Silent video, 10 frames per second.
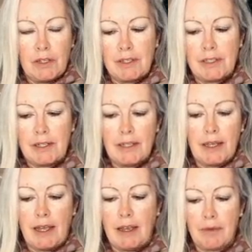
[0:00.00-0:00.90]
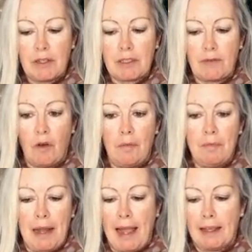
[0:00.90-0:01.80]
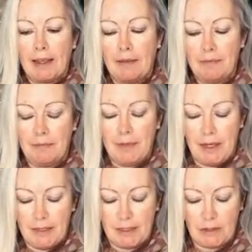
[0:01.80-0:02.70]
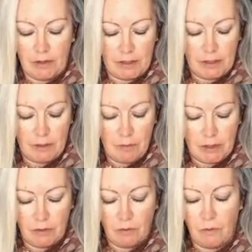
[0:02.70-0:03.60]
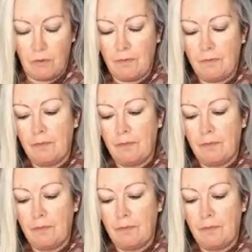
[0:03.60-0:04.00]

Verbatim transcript: can see there, because I've got a black inside to my door,